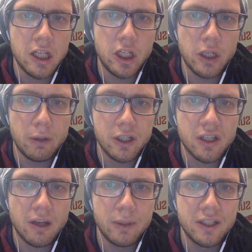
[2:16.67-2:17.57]
curious
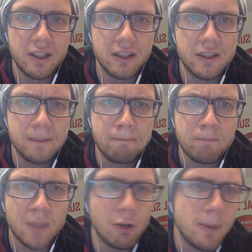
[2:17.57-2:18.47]
coincidence.
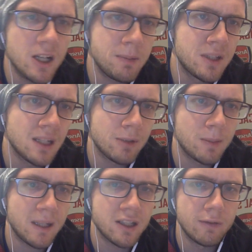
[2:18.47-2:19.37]
He reminds me in some
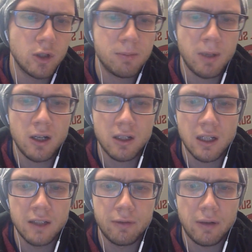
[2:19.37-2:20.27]
respects of Ross
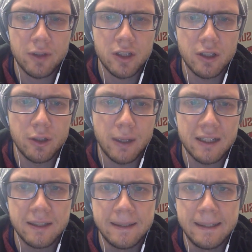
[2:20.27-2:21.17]
Barkley for Everton, who had